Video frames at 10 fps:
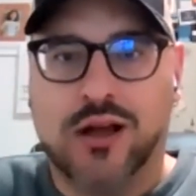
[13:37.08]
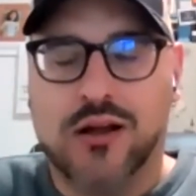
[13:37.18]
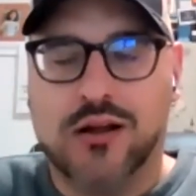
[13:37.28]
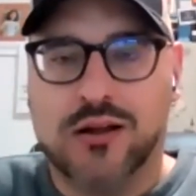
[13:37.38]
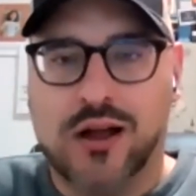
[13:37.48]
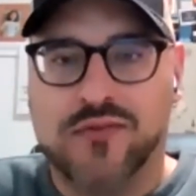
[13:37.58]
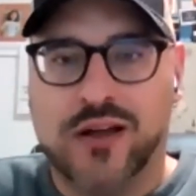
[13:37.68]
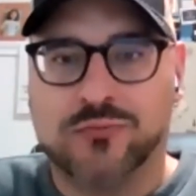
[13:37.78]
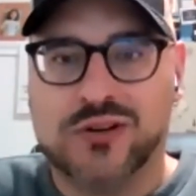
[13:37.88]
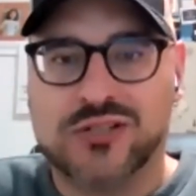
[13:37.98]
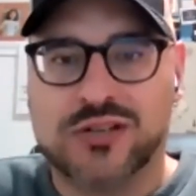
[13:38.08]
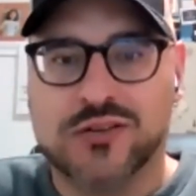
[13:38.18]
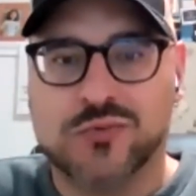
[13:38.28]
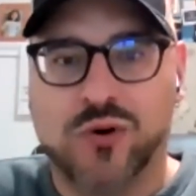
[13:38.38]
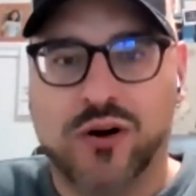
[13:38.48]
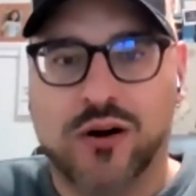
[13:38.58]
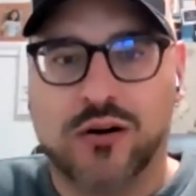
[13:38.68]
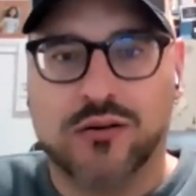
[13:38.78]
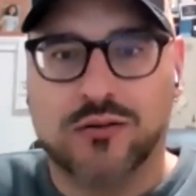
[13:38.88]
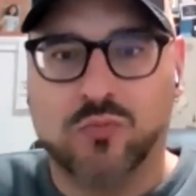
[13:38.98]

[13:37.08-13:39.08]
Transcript: I've had whiskeys where